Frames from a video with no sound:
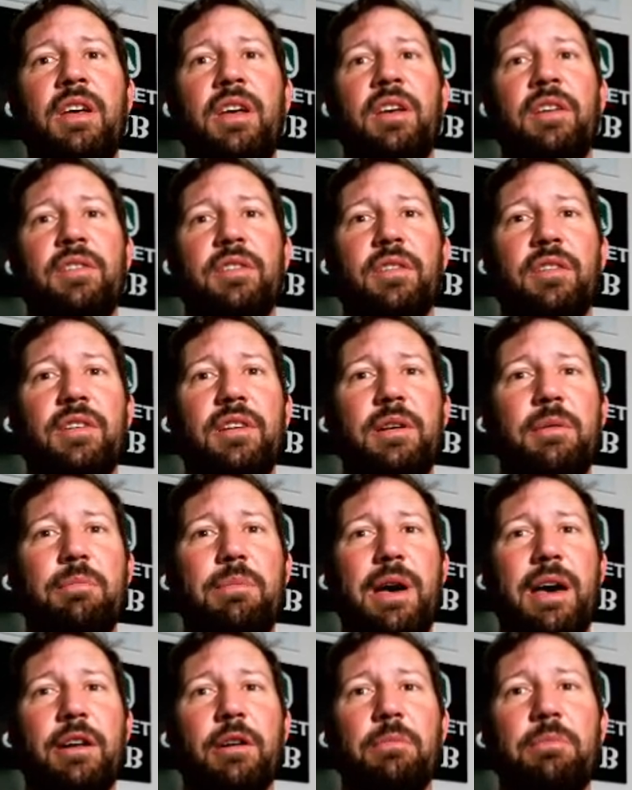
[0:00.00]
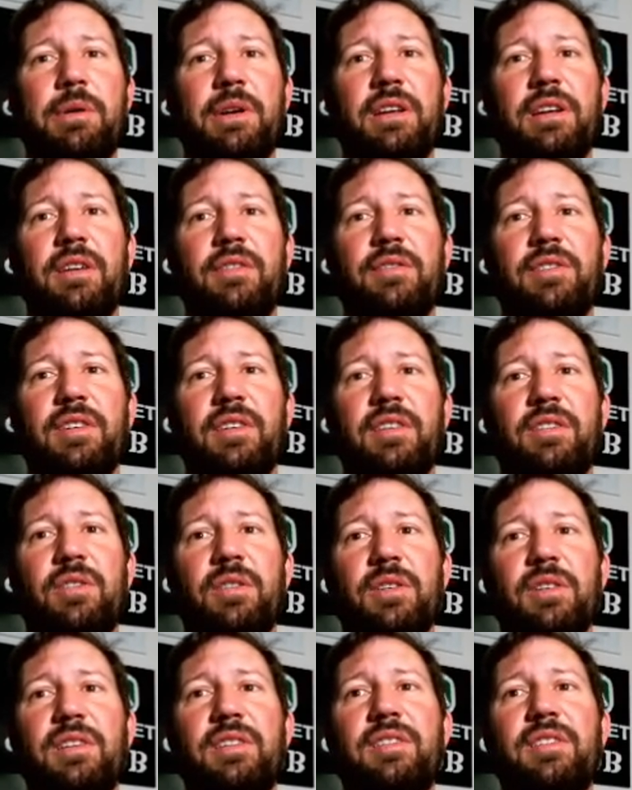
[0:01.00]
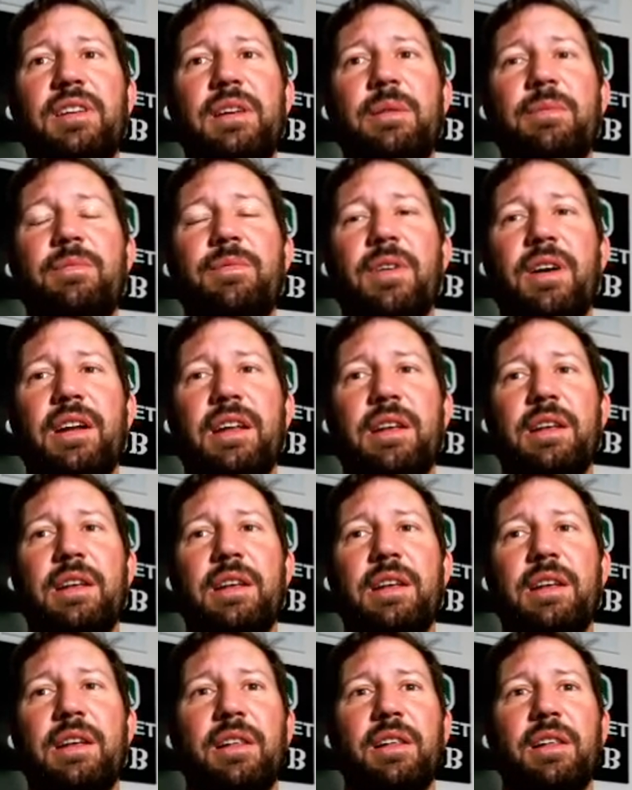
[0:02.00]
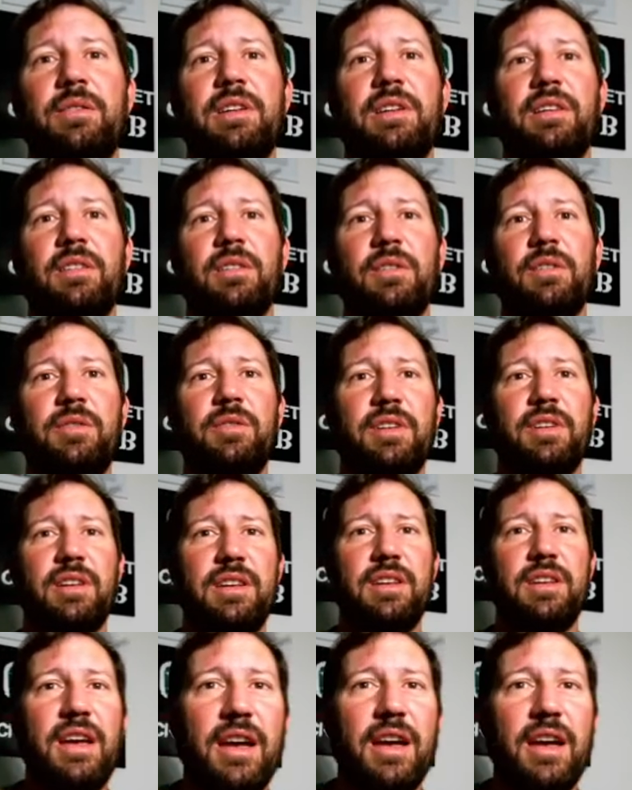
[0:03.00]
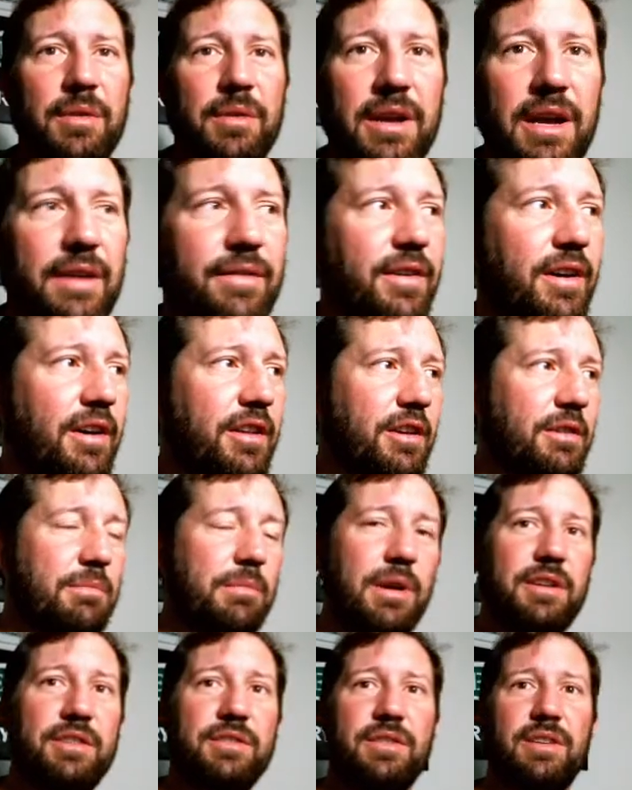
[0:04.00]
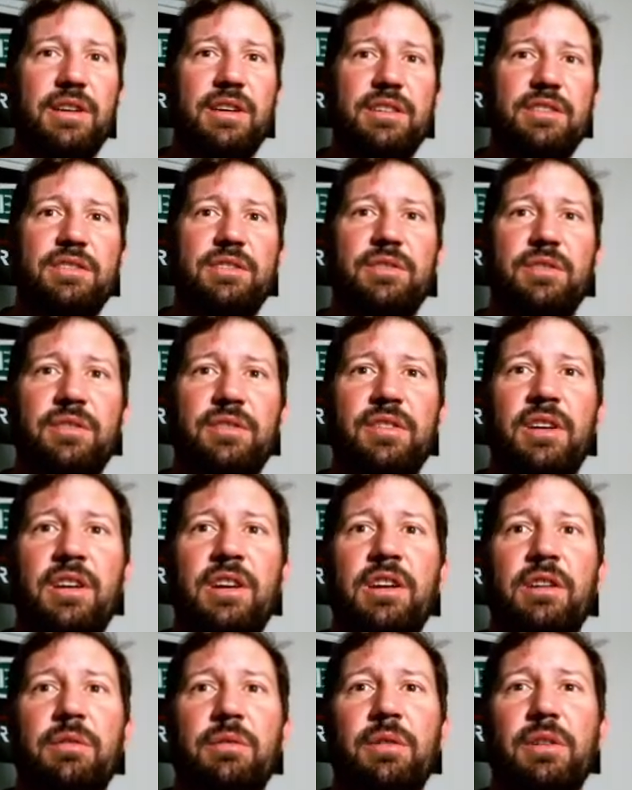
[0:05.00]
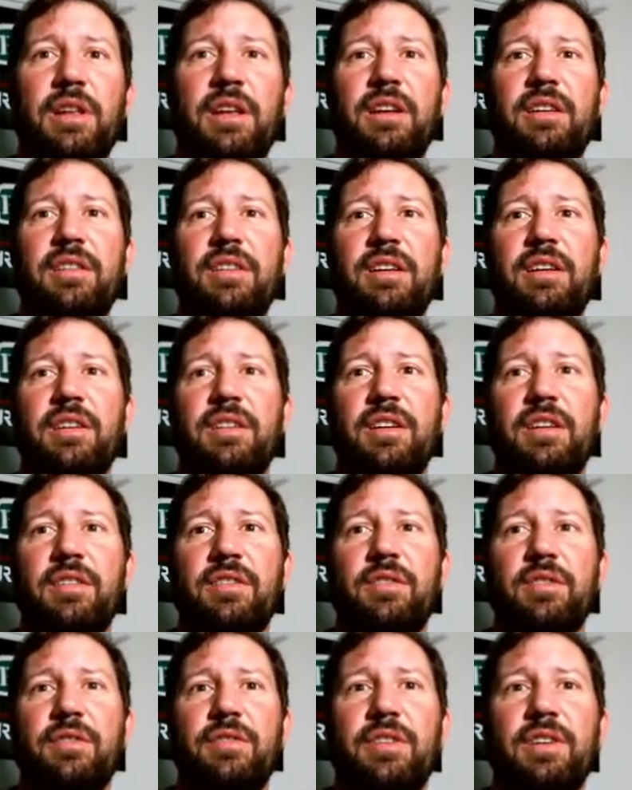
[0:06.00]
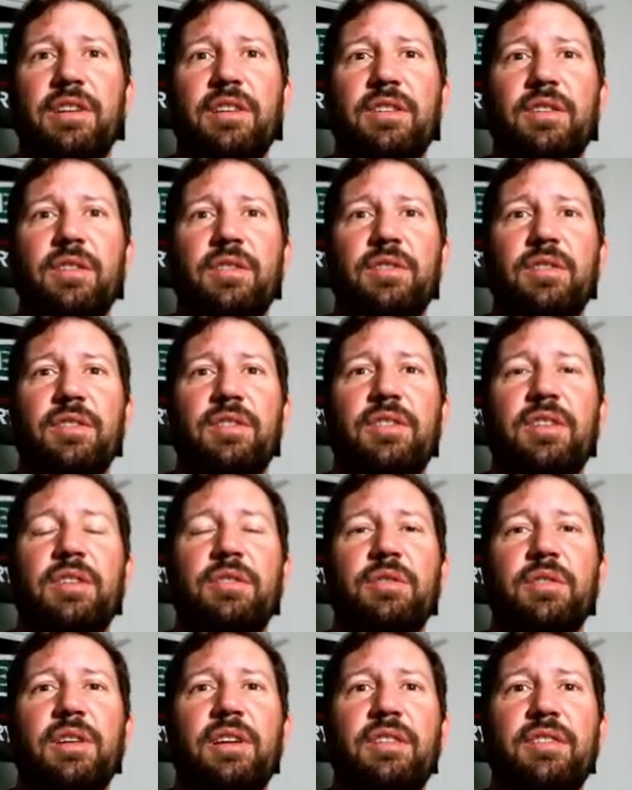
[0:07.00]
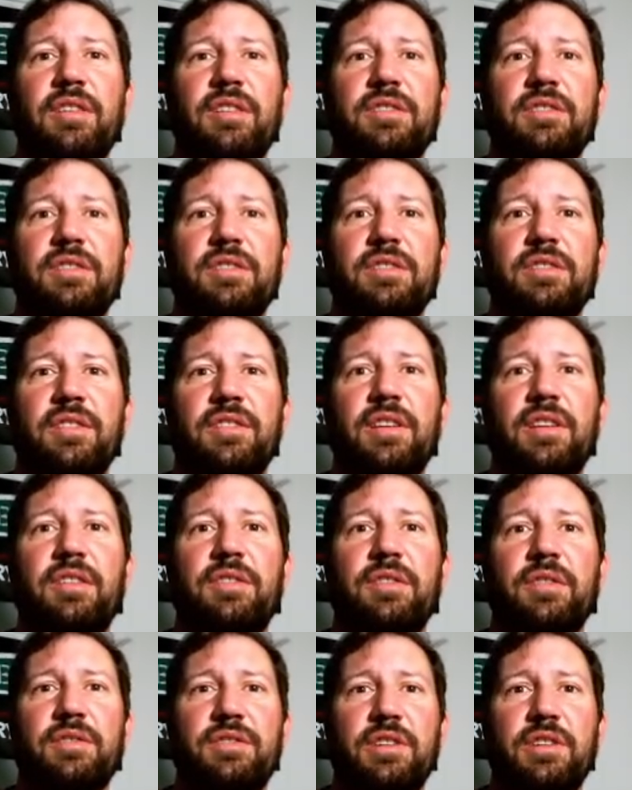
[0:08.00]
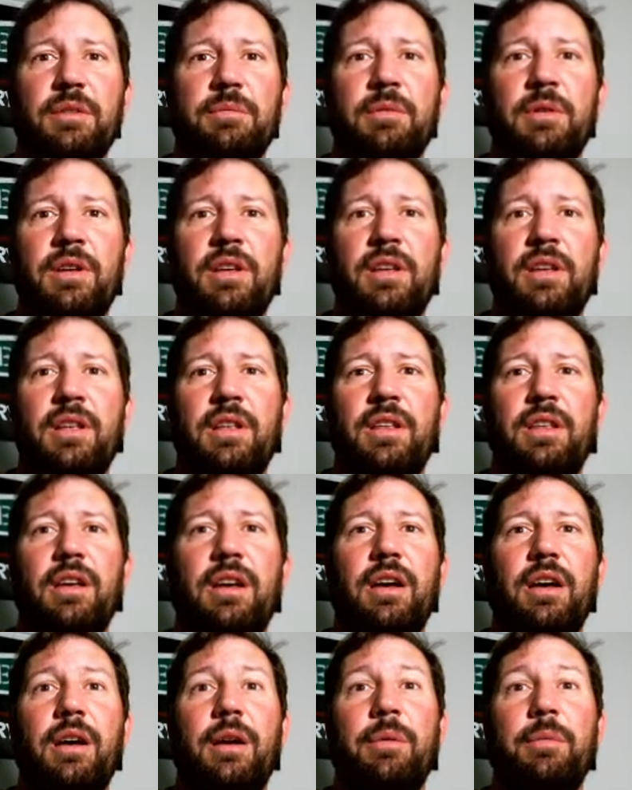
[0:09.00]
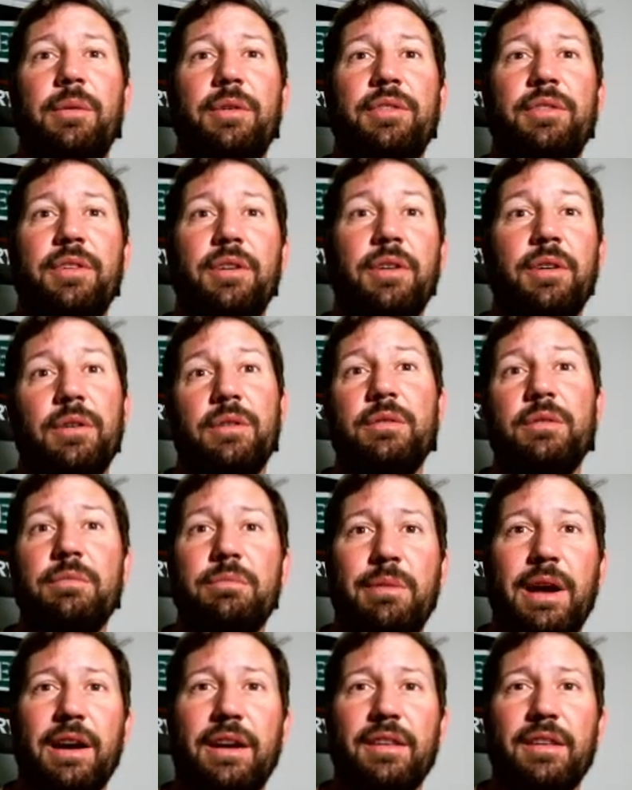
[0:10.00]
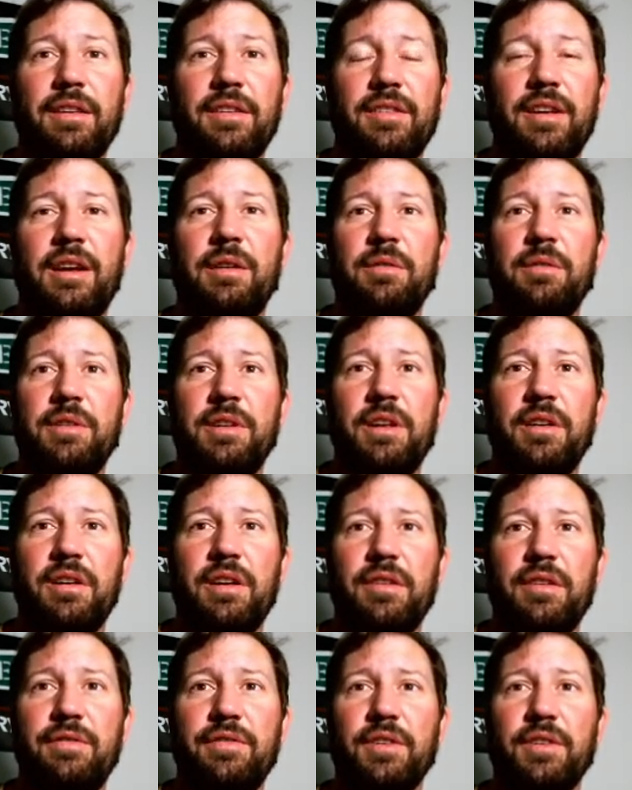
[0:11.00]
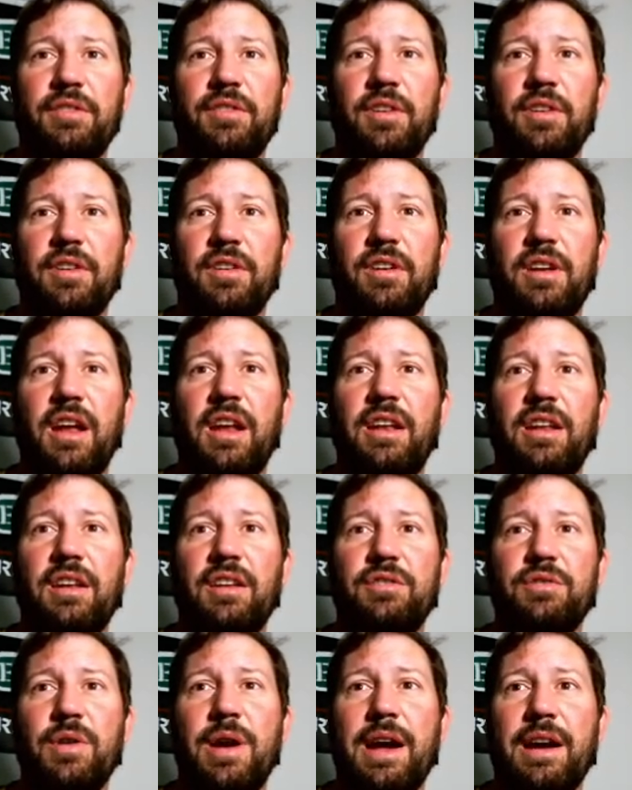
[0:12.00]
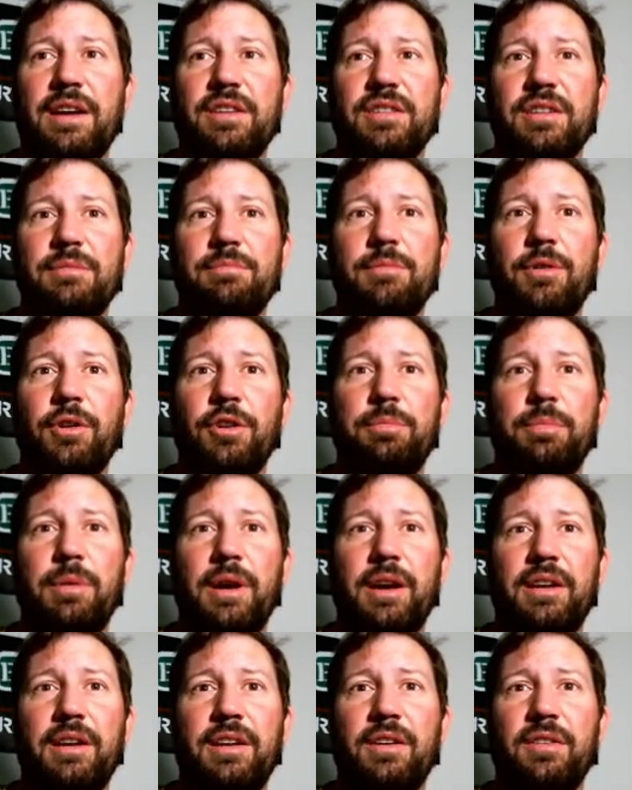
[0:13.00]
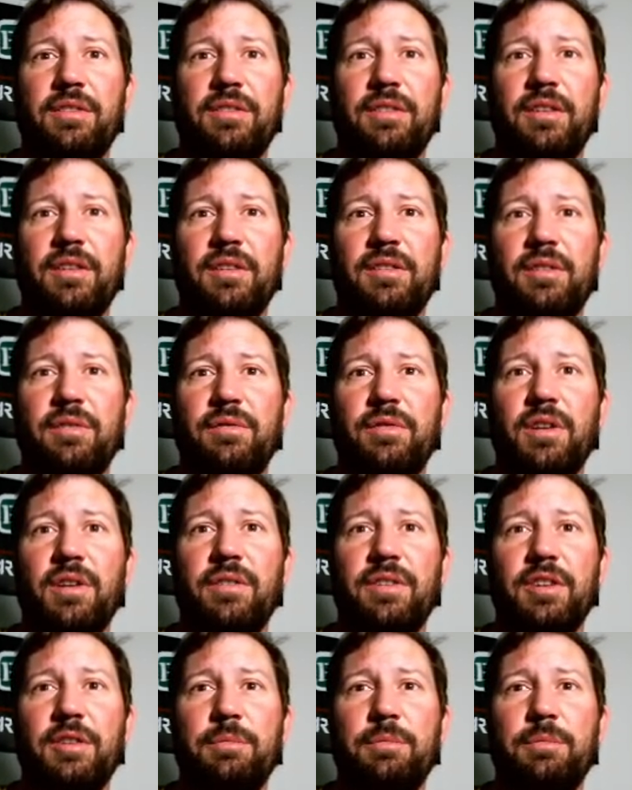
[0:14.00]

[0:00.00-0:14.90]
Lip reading: It's already a battle big enough to at least keep fighting without losing. Yet we have other major issues related to internet surfing, and those are centralization and censorship. So back in the day when the internet first started gaining traction, most pioneers of this evolving